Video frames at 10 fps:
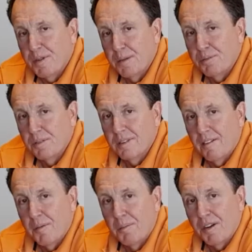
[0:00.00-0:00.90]
of people.
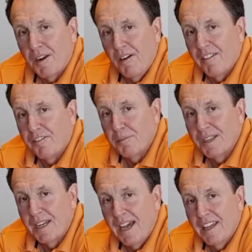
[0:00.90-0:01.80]
I remember a guy from
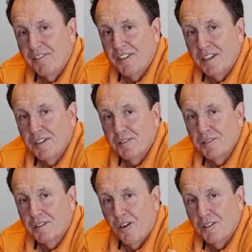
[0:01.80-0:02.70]
the Navy
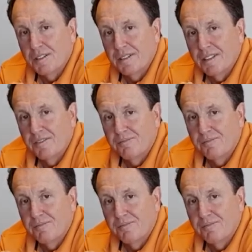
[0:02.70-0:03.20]
who'd gone.